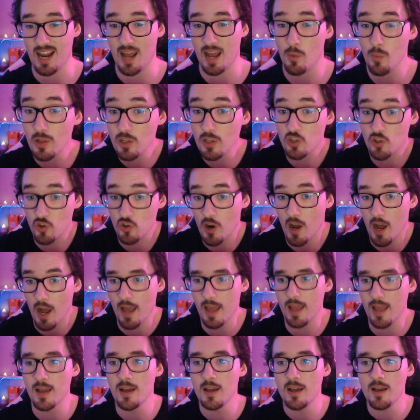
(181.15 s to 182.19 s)
I will
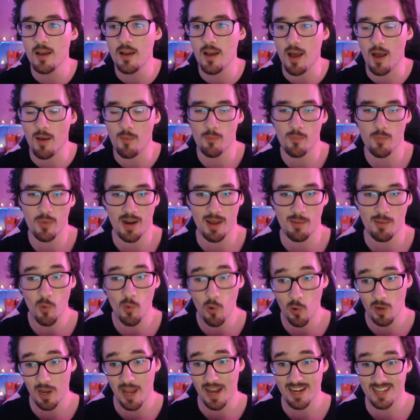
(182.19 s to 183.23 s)
try, but I'm
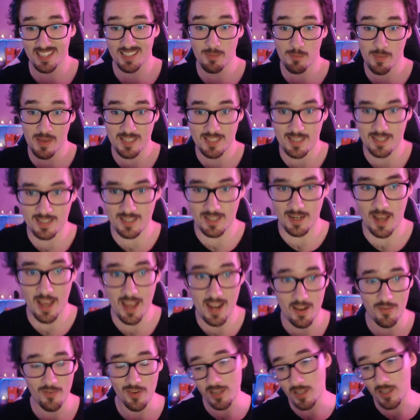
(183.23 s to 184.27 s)
likely to miss it tonight, and
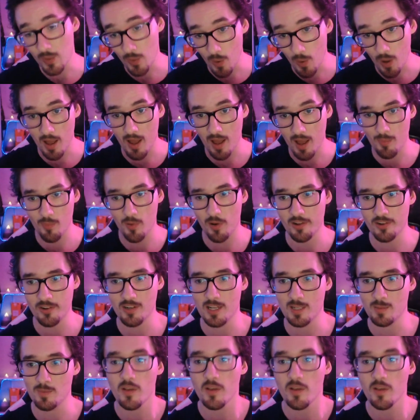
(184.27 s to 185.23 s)
if I do, I apologise.